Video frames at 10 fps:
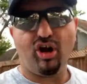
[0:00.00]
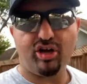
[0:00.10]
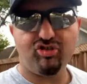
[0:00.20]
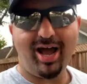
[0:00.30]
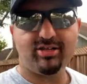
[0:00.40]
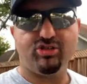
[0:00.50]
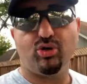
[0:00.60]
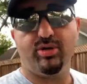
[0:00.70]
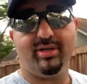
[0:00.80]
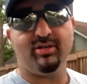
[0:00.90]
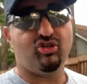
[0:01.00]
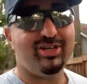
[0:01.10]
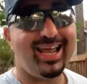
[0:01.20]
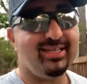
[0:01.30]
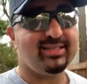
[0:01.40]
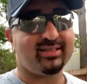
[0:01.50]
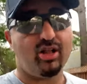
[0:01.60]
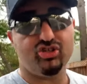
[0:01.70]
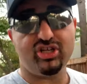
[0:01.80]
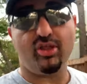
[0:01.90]
contractors or to create
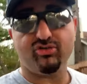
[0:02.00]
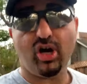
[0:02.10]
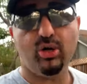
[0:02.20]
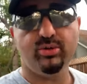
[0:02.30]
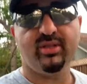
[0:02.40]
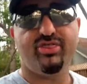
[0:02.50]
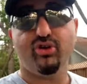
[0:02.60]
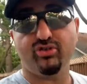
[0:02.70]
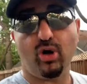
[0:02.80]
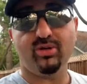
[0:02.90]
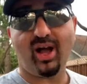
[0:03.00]
technology on their own through their own